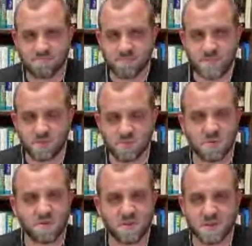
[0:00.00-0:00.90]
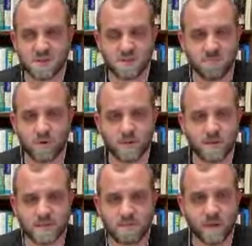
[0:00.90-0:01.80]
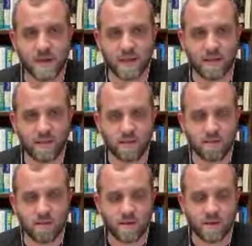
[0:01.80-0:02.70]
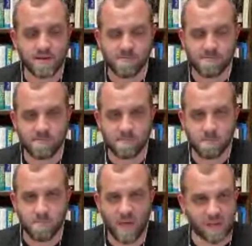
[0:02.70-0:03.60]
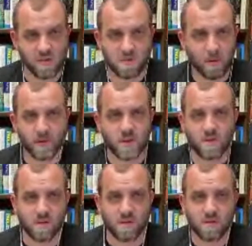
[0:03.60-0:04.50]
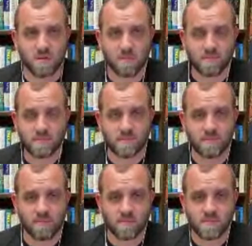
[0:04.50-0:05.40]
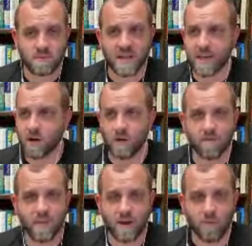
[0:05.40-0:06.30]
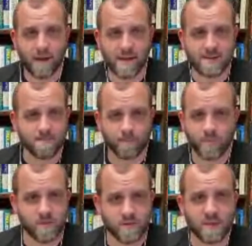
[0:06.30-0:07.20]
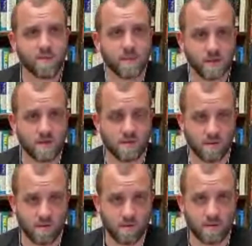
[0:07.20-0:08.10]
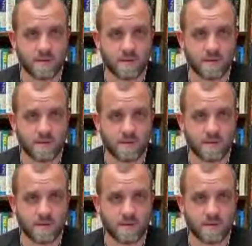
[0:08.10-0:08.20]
worthless and pointless and meaningless. I just want Jesus. Take all of that away and just give me Jesus.